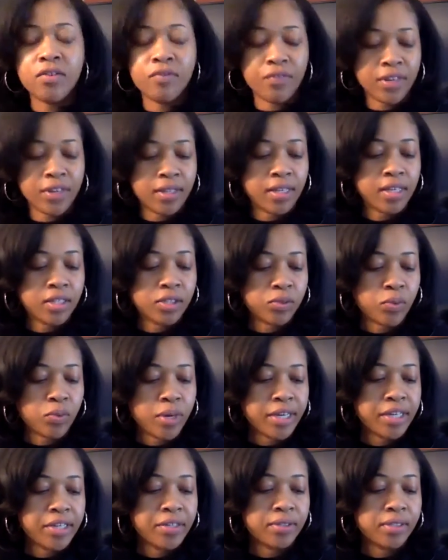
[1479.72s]
for this
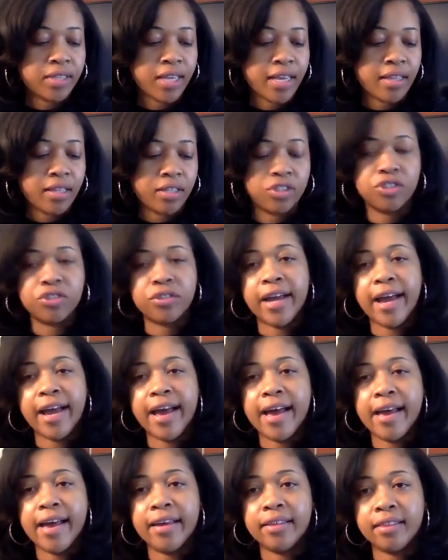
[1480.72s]
one, you said that you
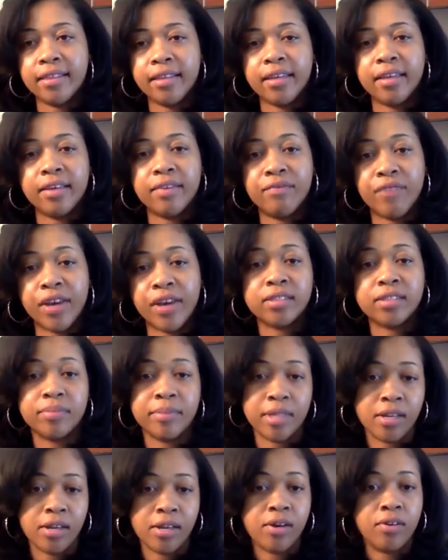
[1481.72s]
got the
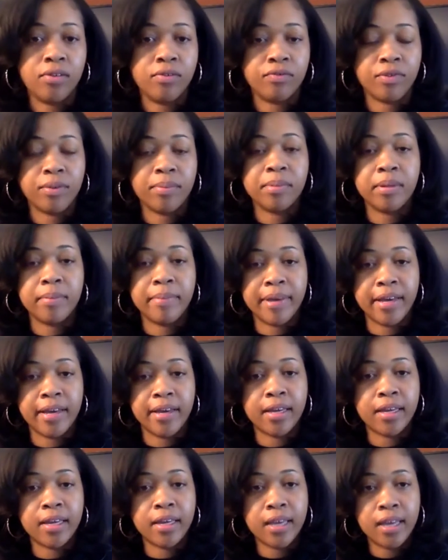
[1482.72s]
investment loan from the
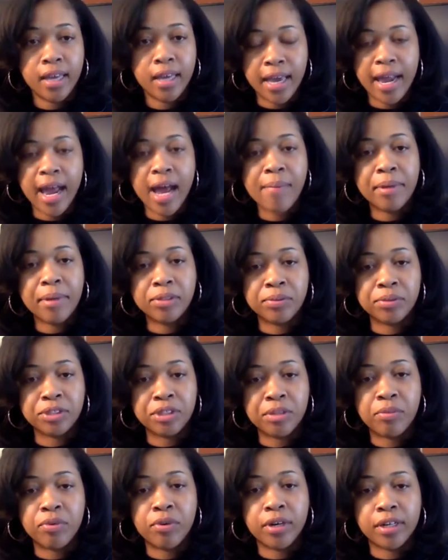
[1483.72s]
bank, and how mm-hmm. much was mm-hmm.
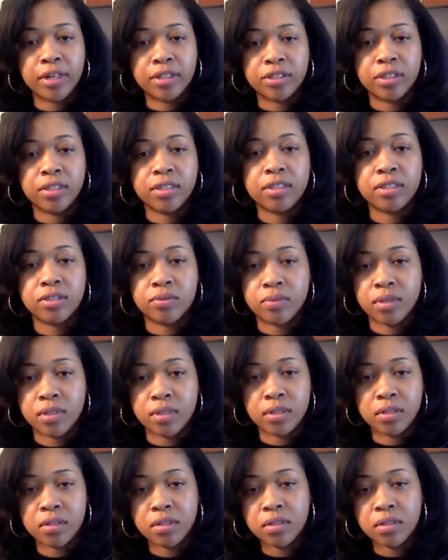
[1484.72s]
your mortgage on this one?